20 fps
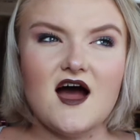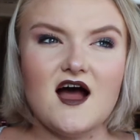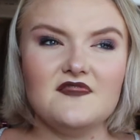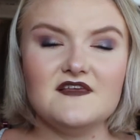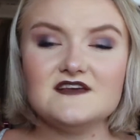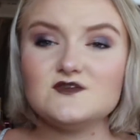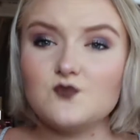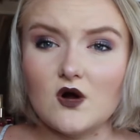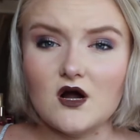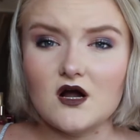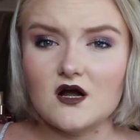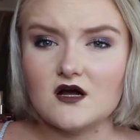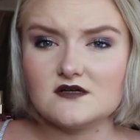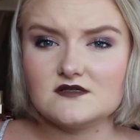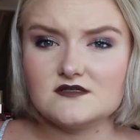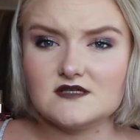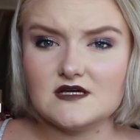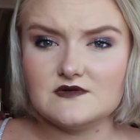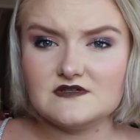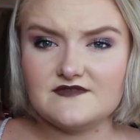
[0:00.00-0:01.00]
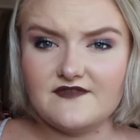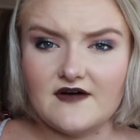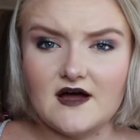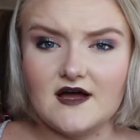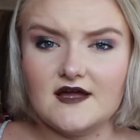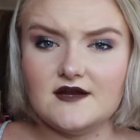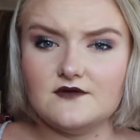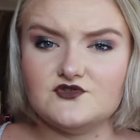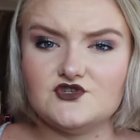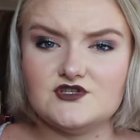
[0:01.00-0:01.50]
This worked. It was
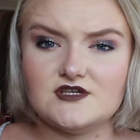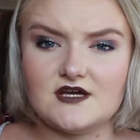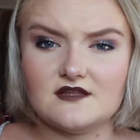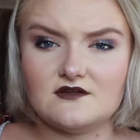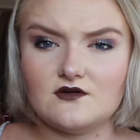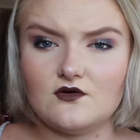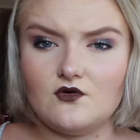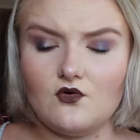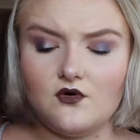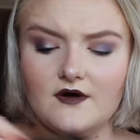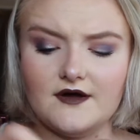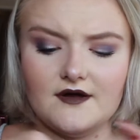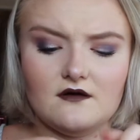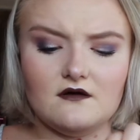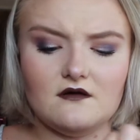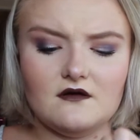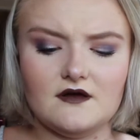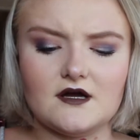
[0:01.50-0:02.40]
fine. It was just like a little oil.